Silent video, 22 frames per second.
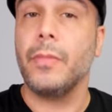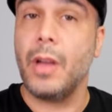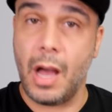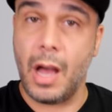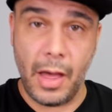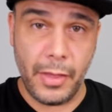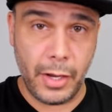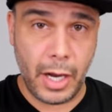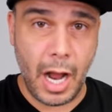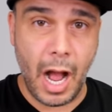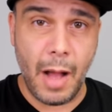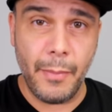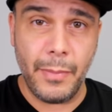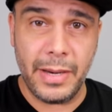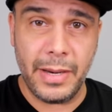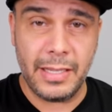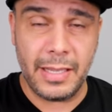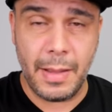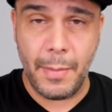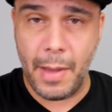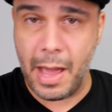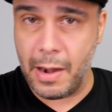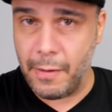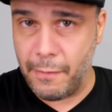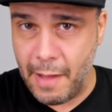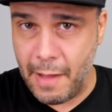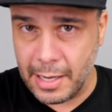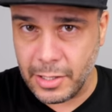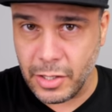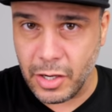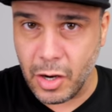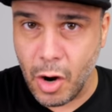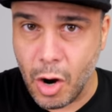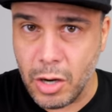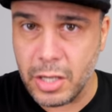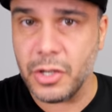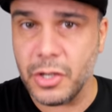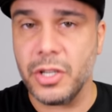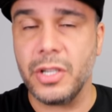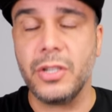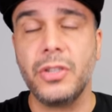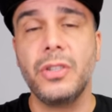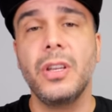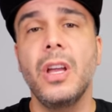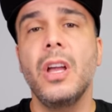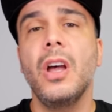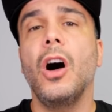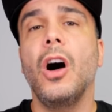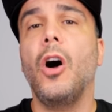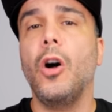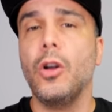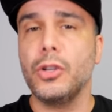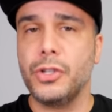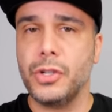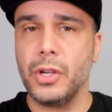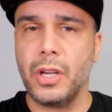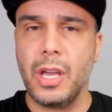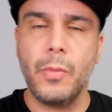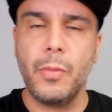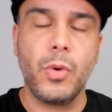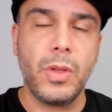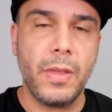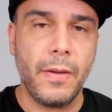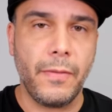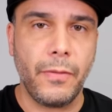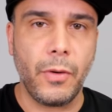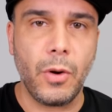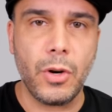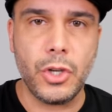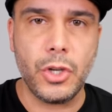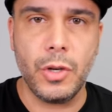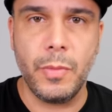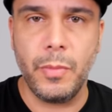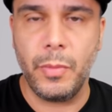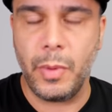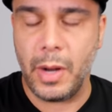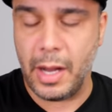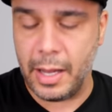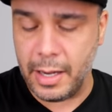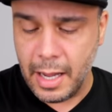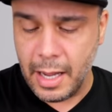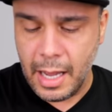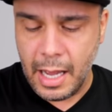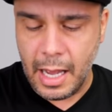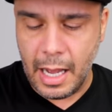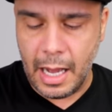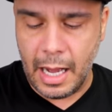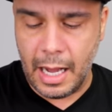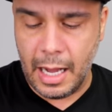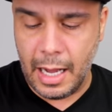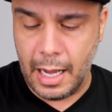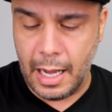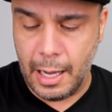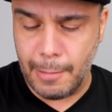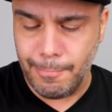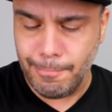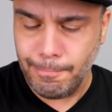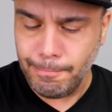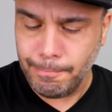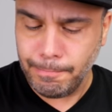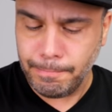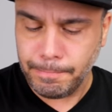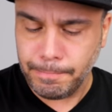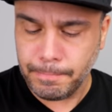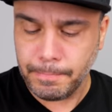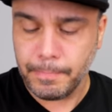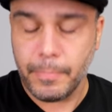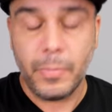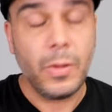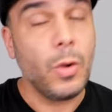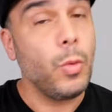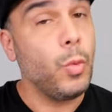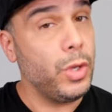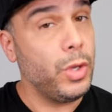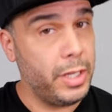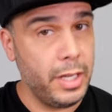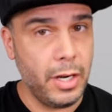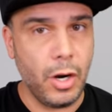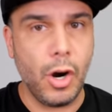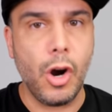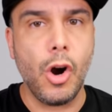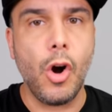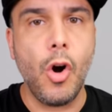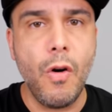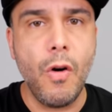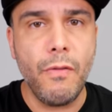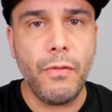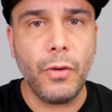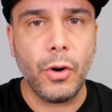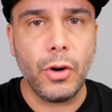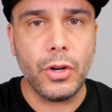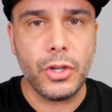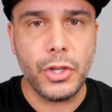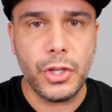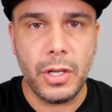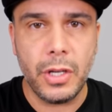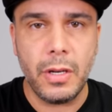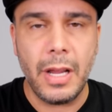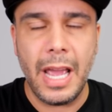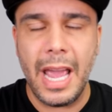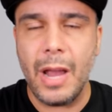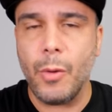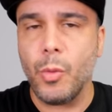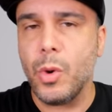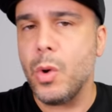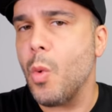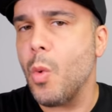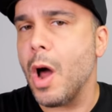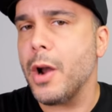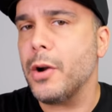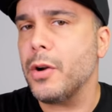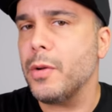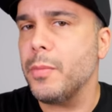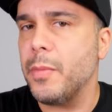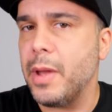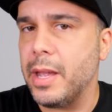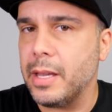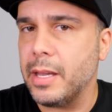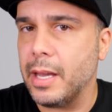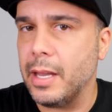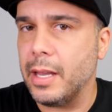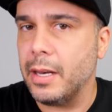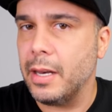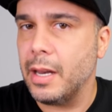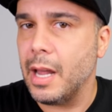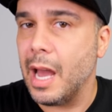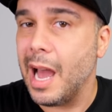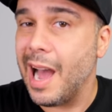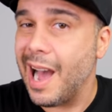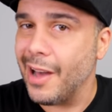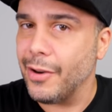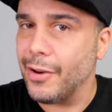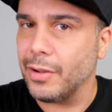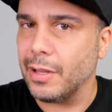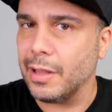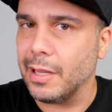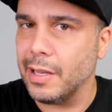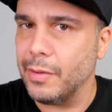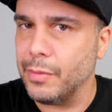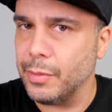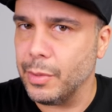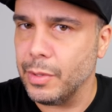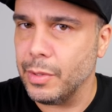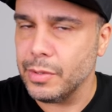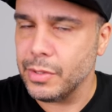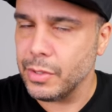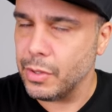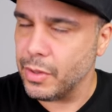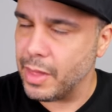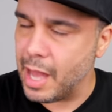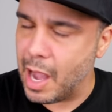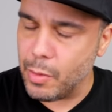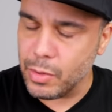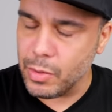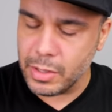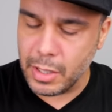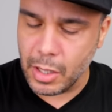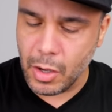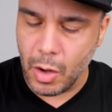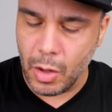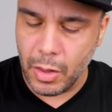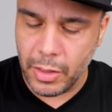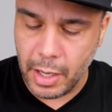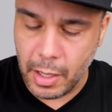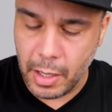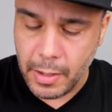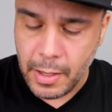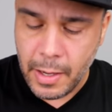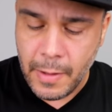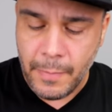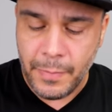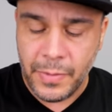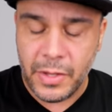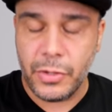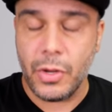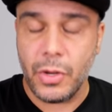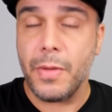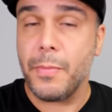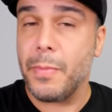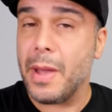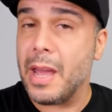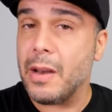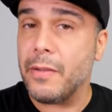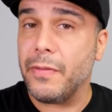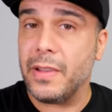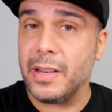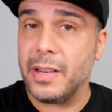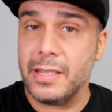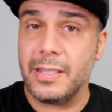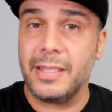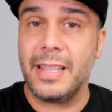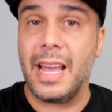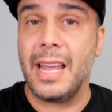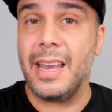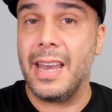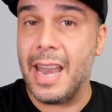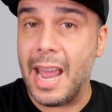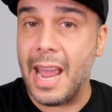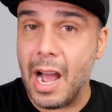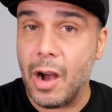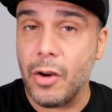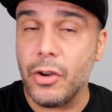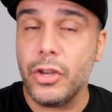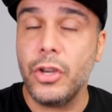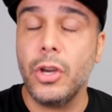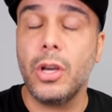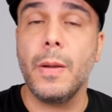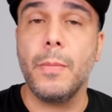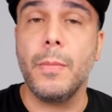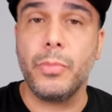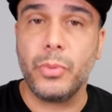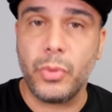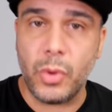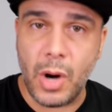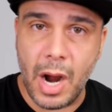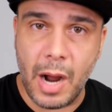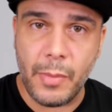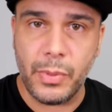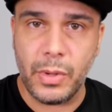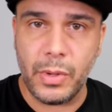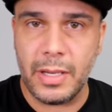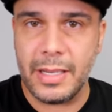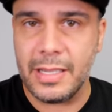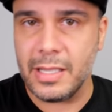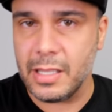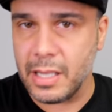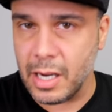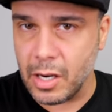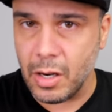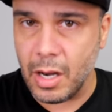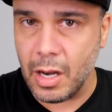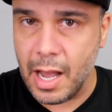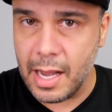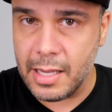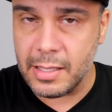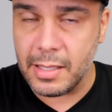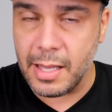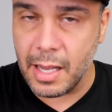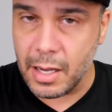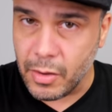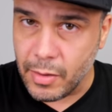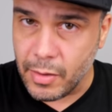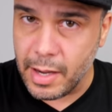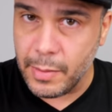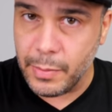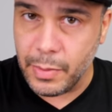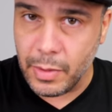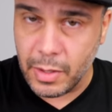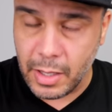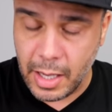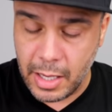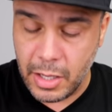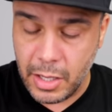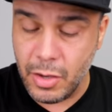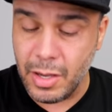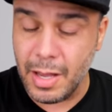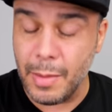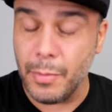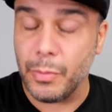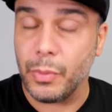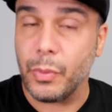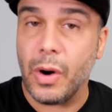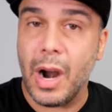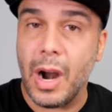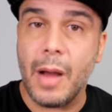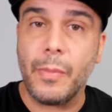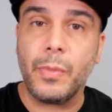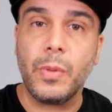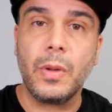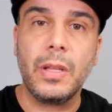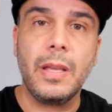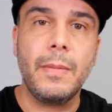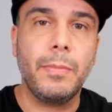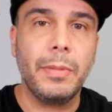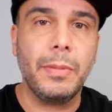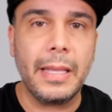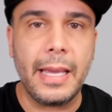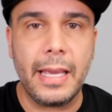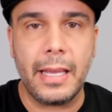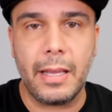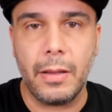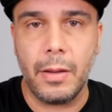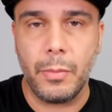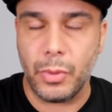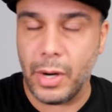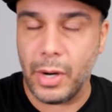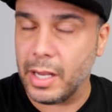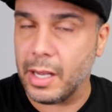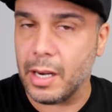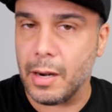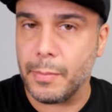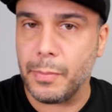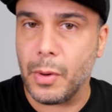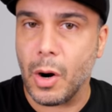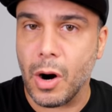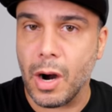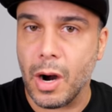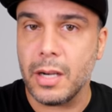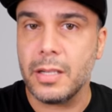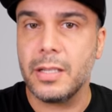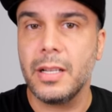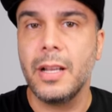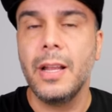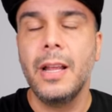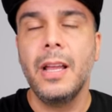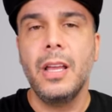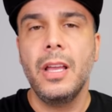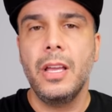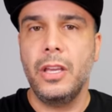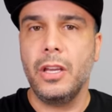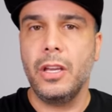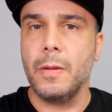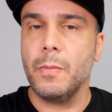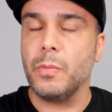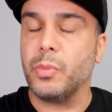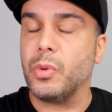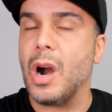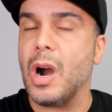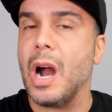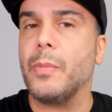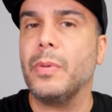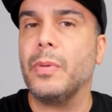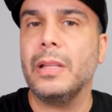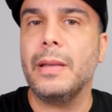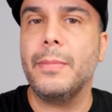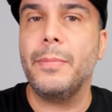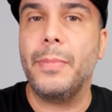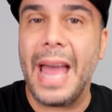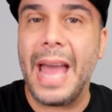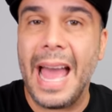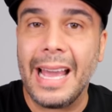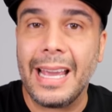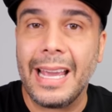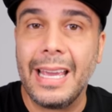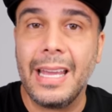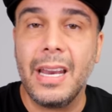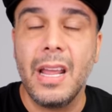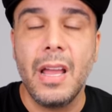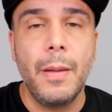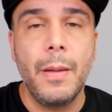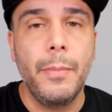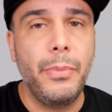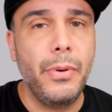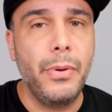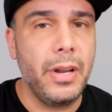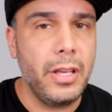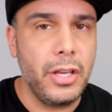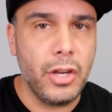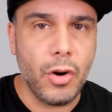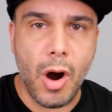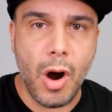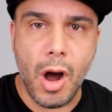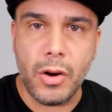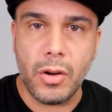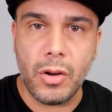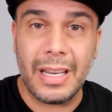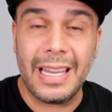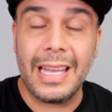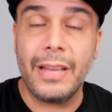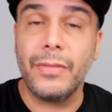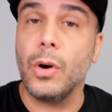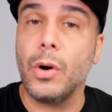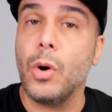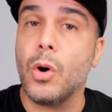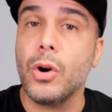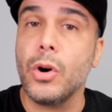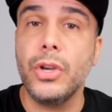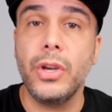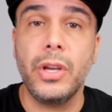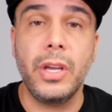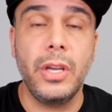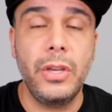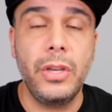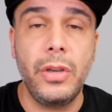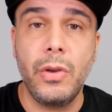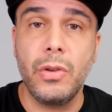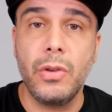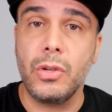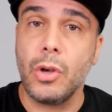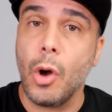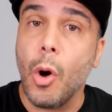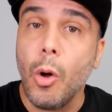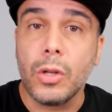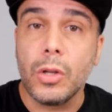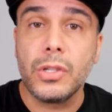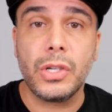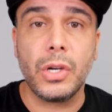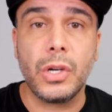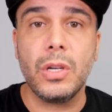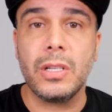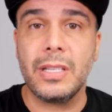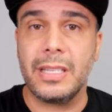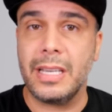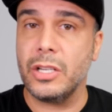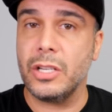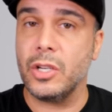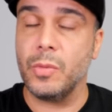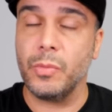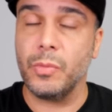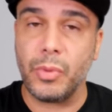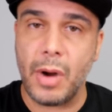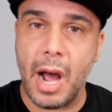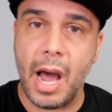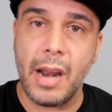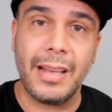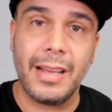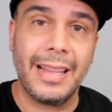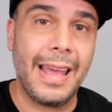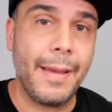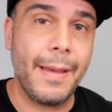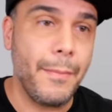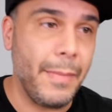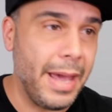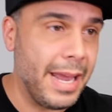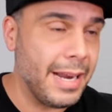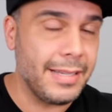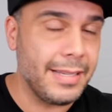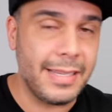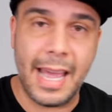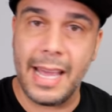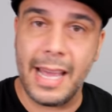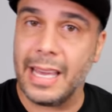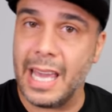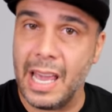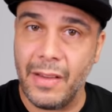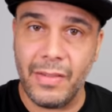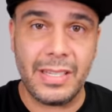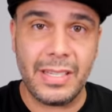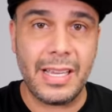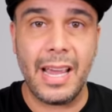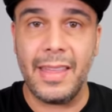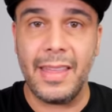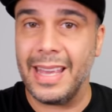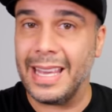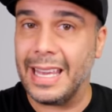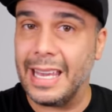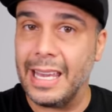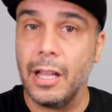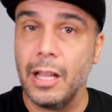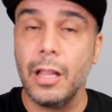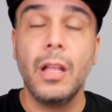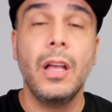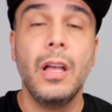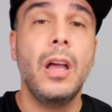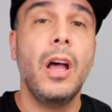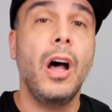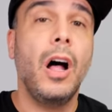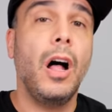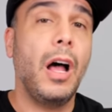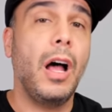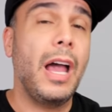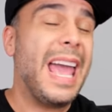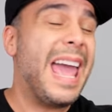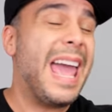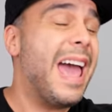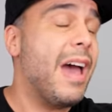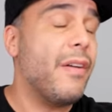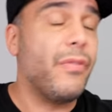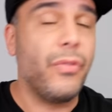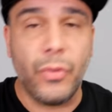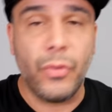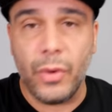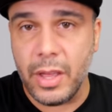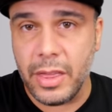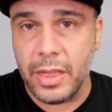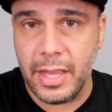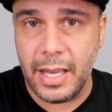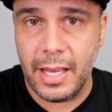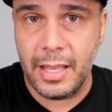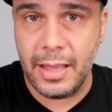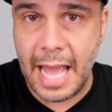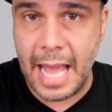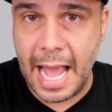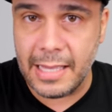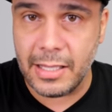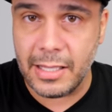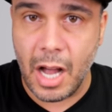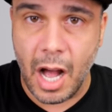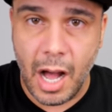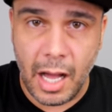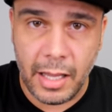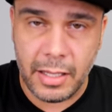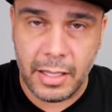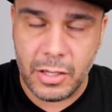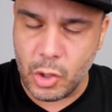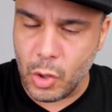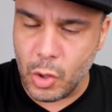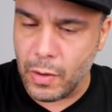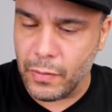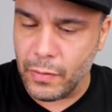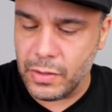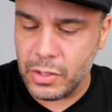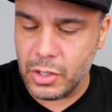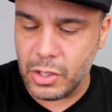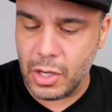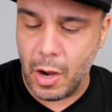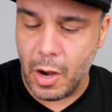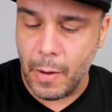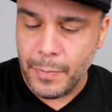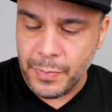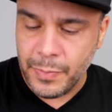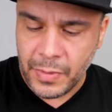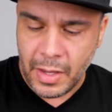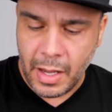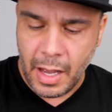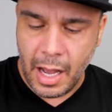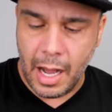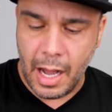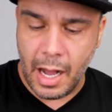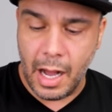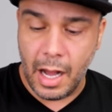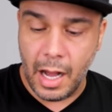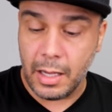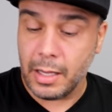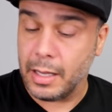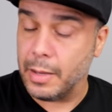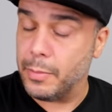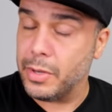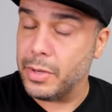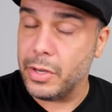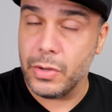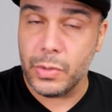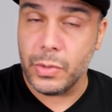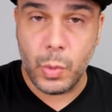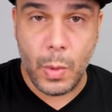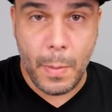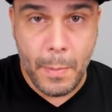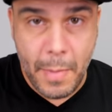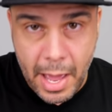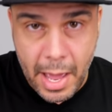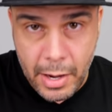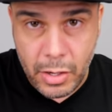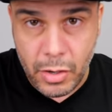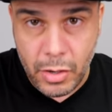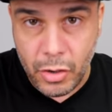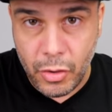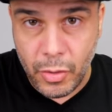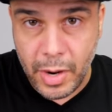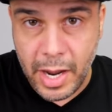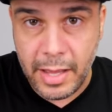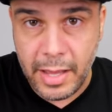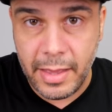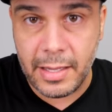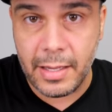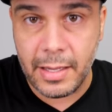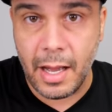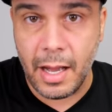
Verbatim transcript: other companies that manufacture cartridges also came with a version, but we did our own version, and we wanted to make it autoclavable. So that was the goal there. So the benefit is that now you can properly sterilize that grip, okay? You can properly break it apart. You can properly bag it, put in your autoclave, or you can use cold sterilization product like Metaside, CaviCide that kill everything that's on the surface. So it can be used with medical grade